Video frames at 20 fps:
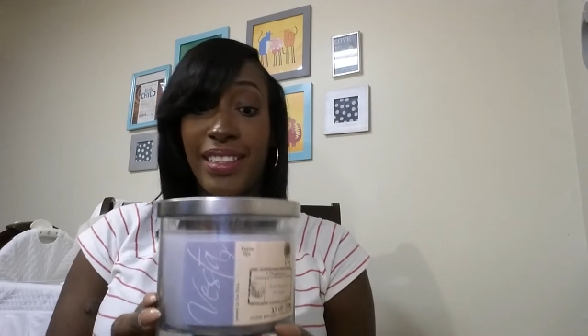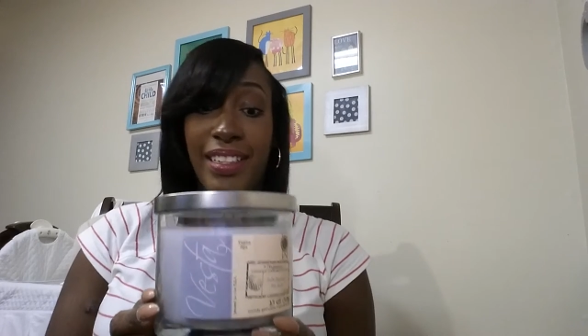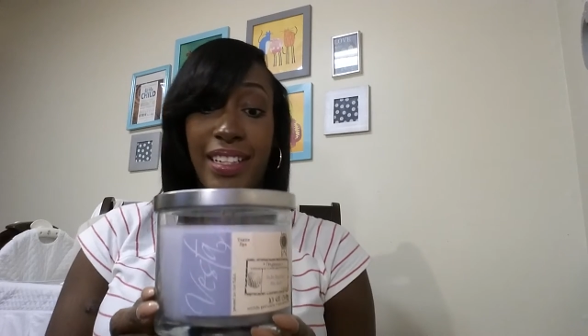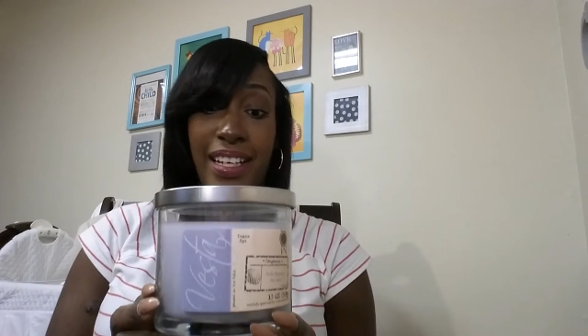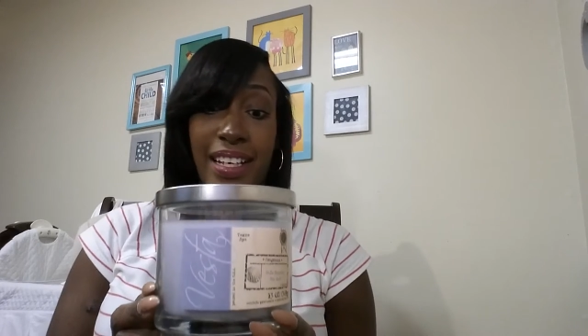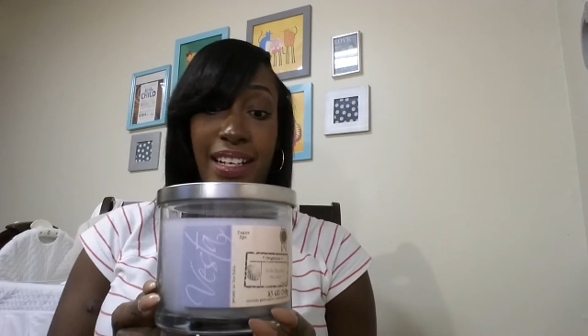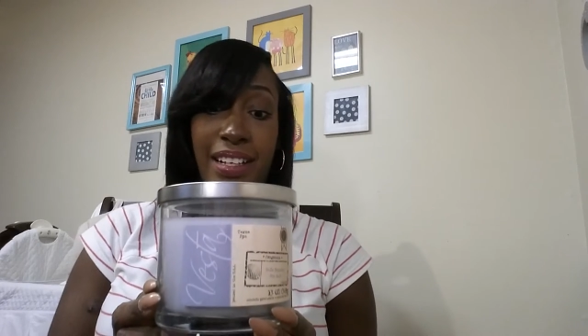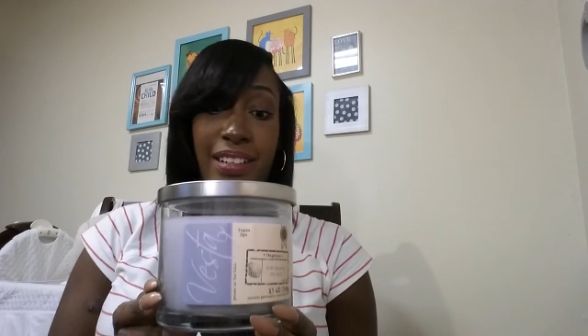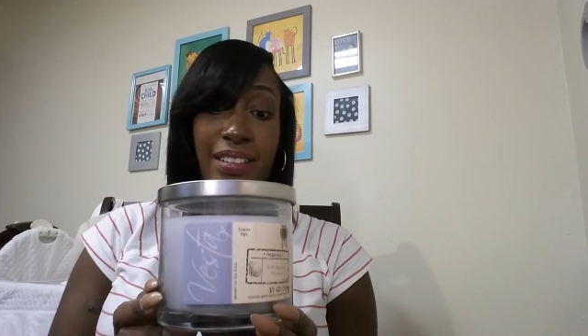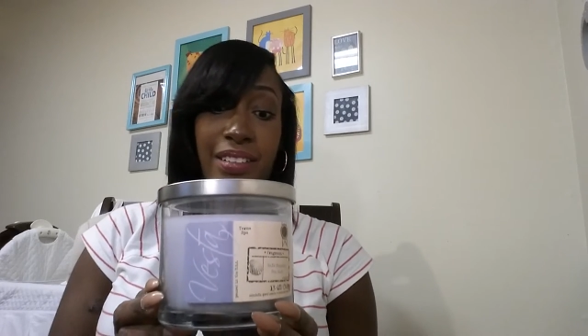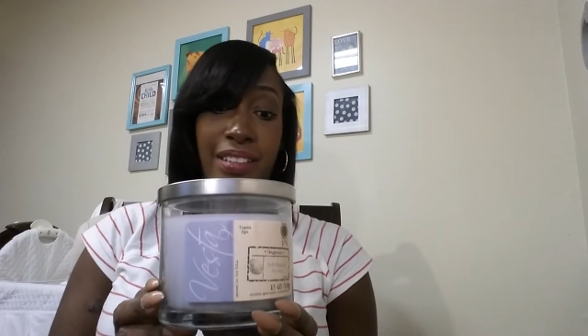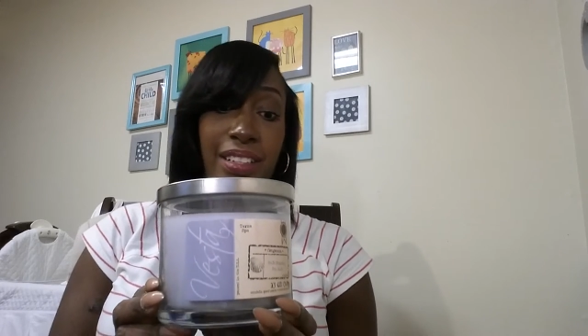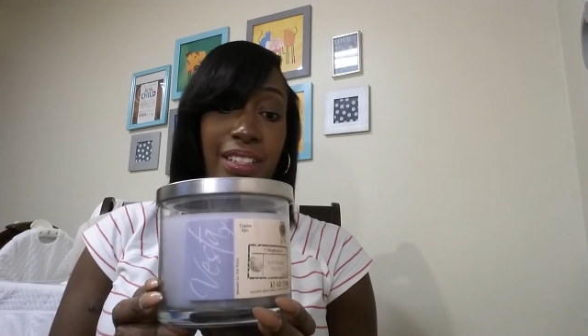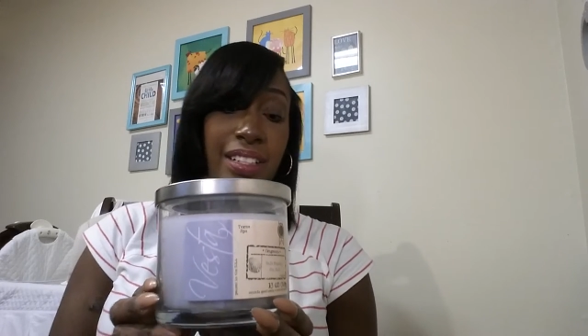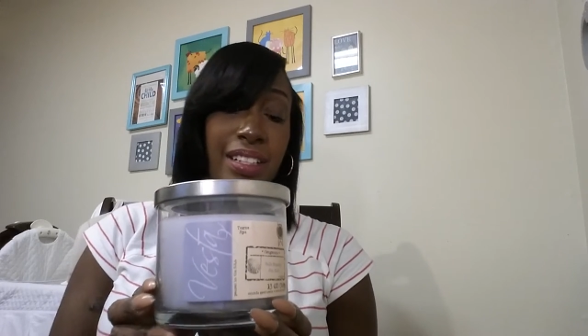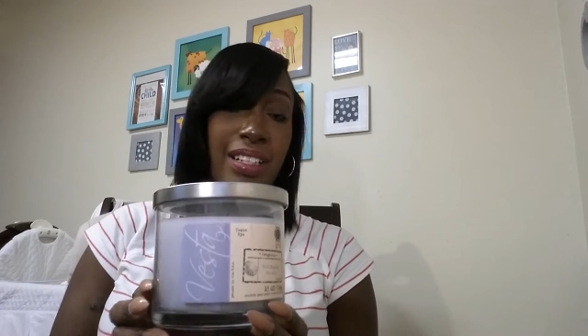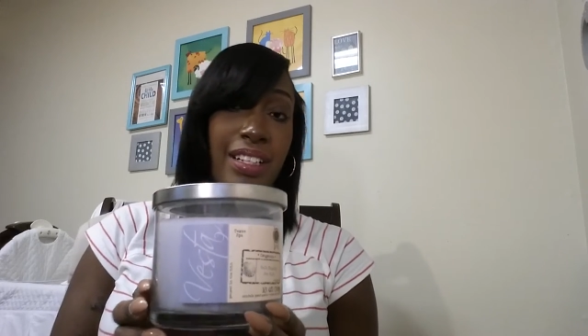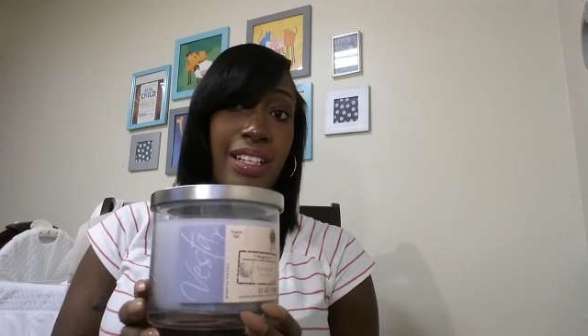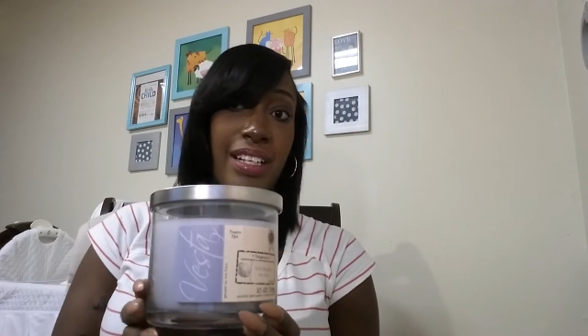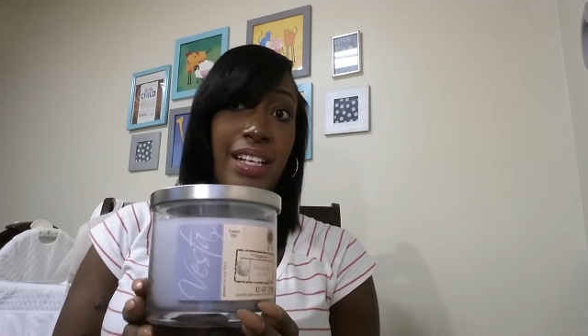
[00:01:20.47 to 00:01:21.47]
Now,
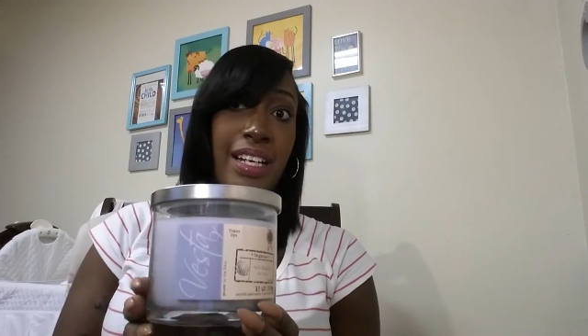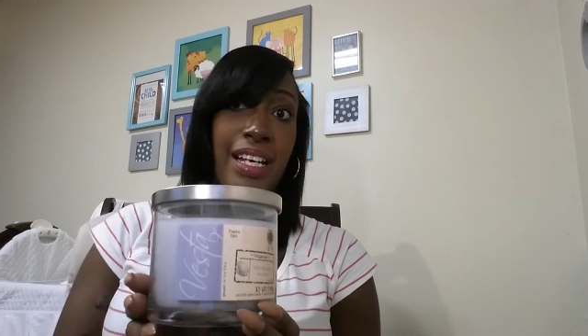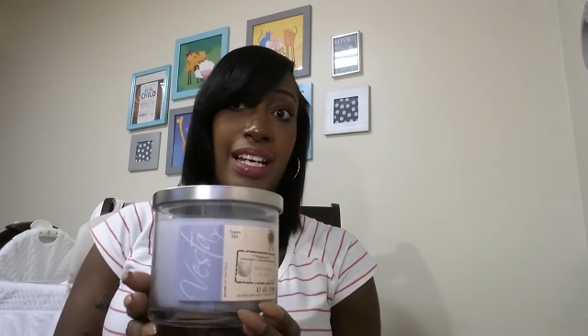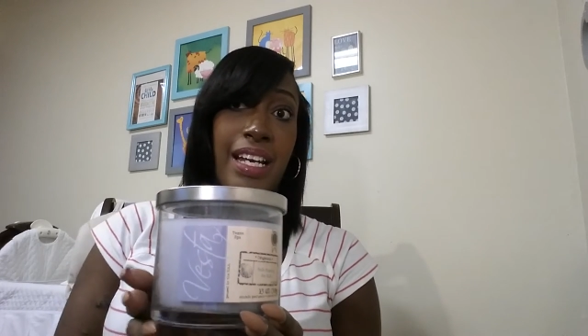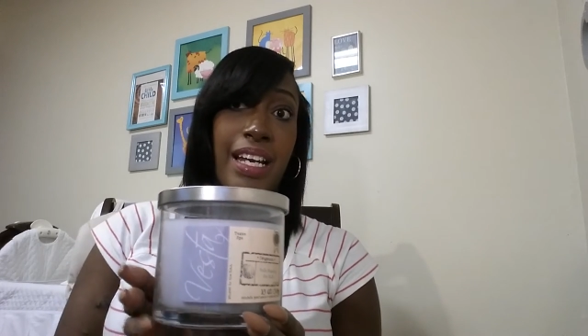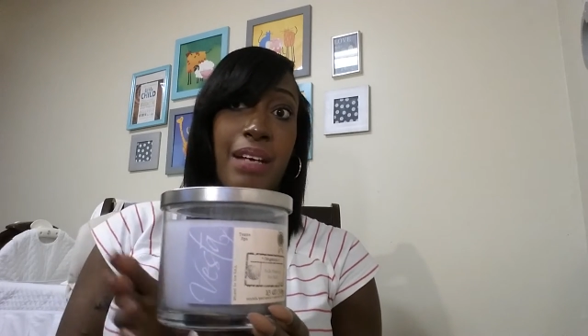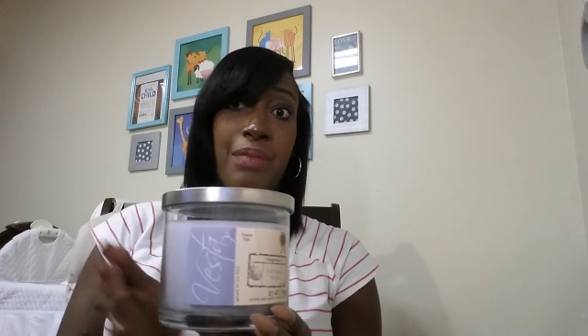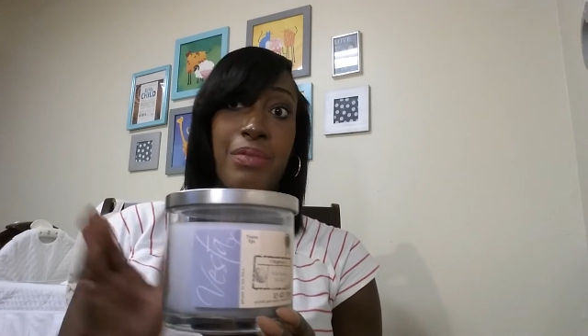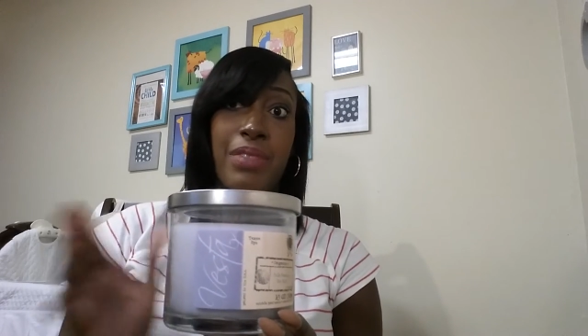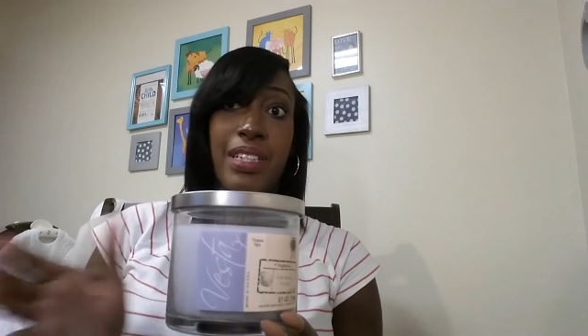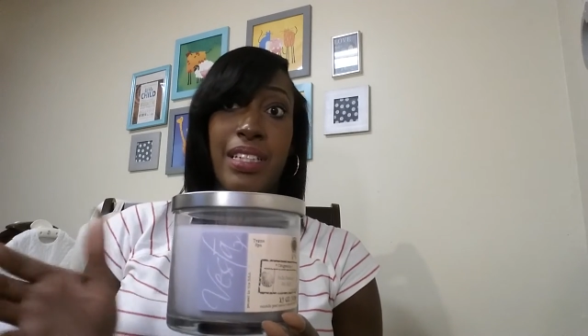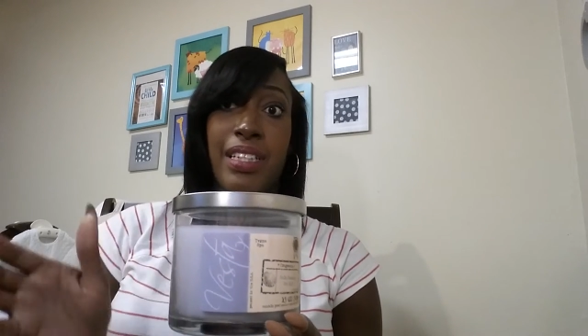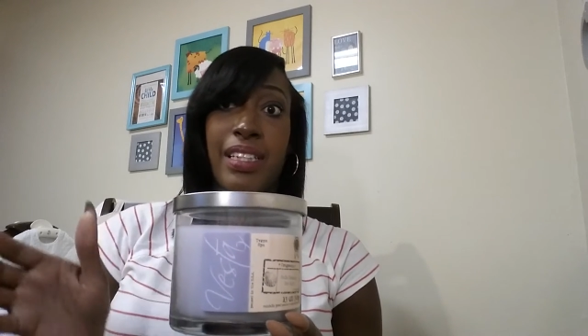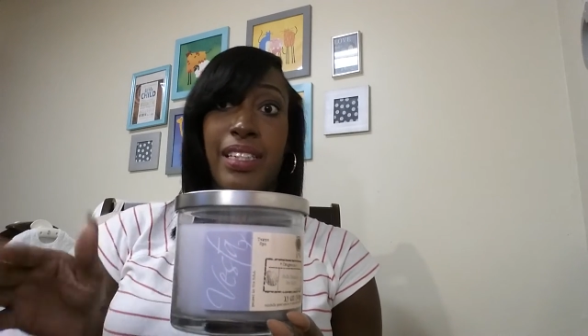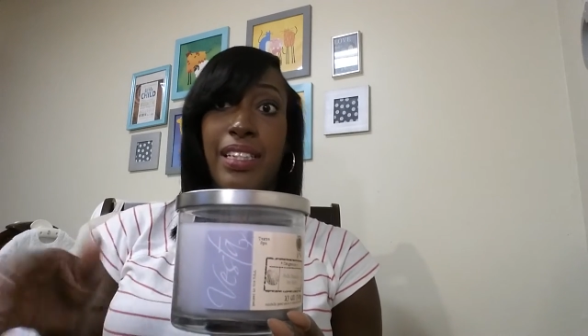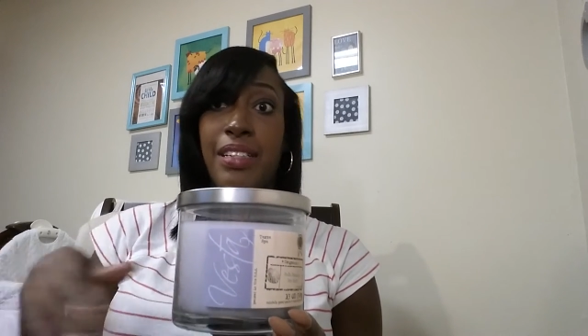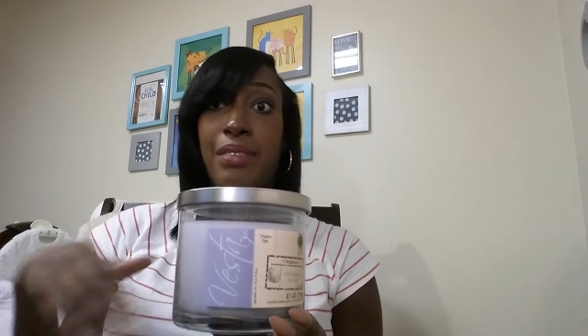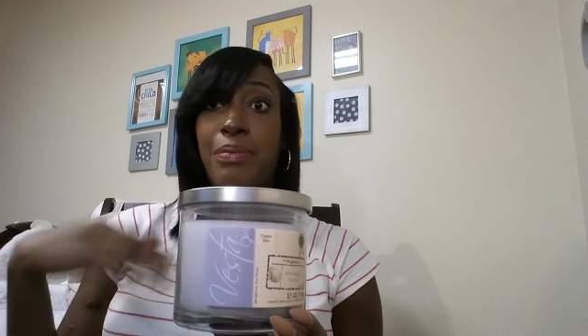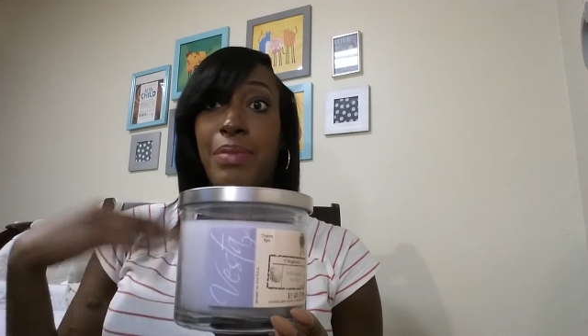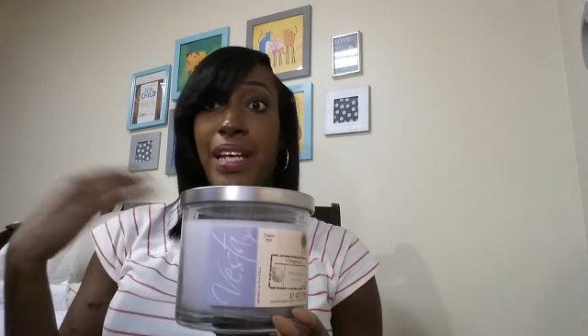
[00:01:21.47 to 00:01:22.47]
I'm just
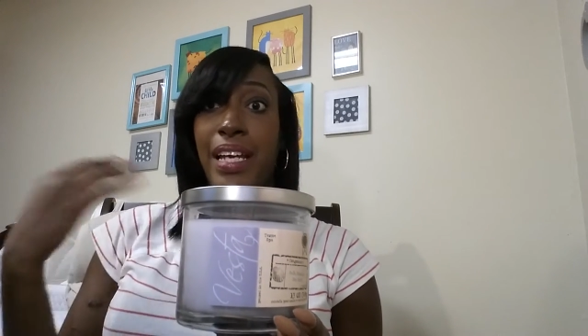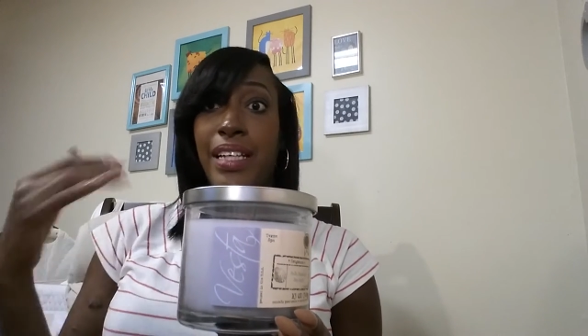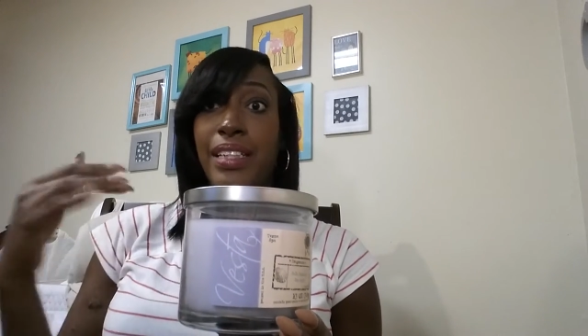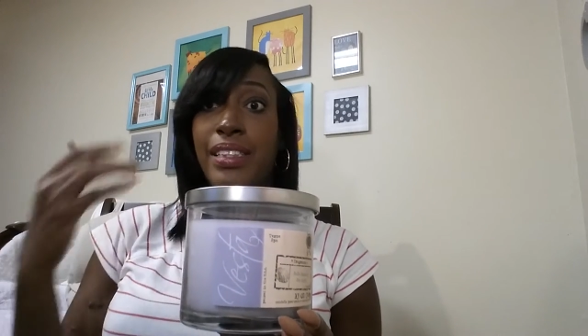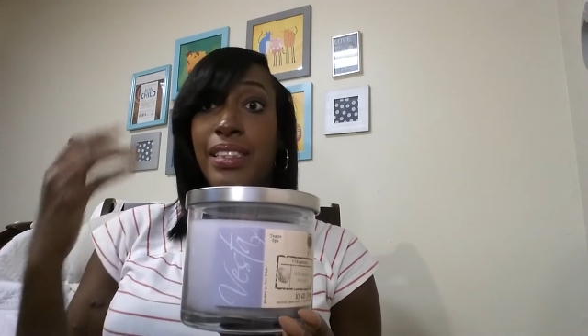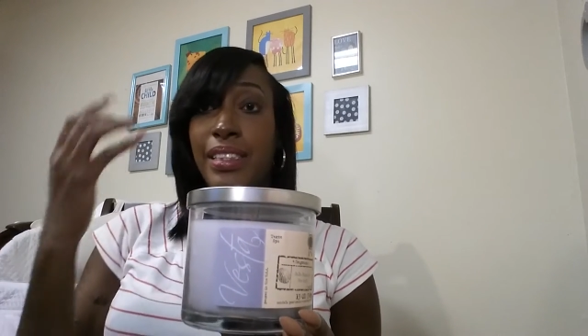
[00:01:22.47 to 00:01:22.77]
getting back